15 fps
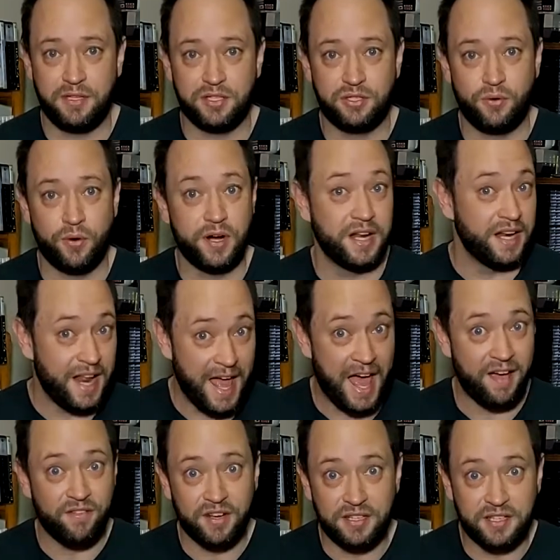The store didn't
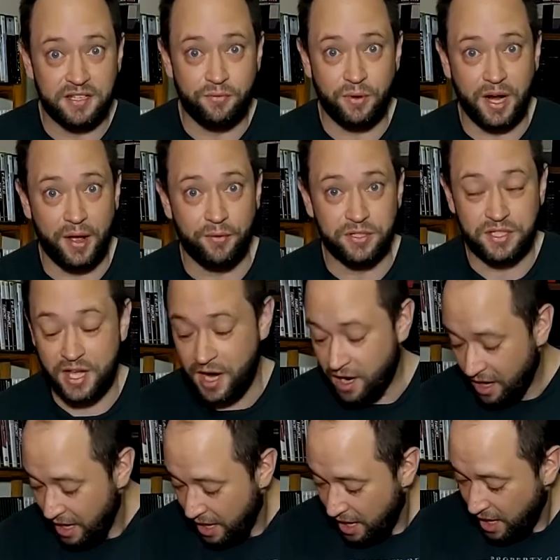have it when I was
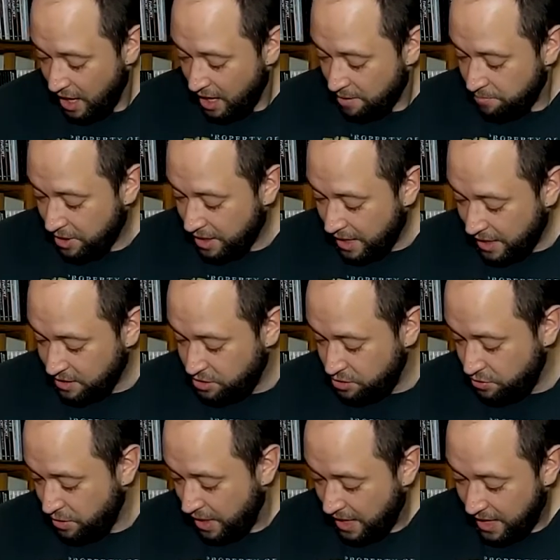there. But I
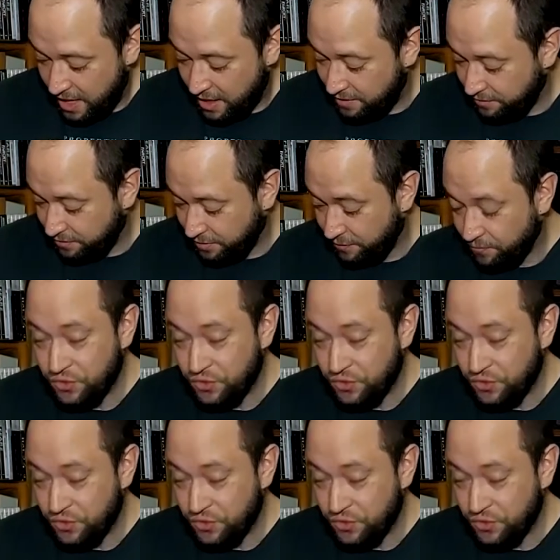do have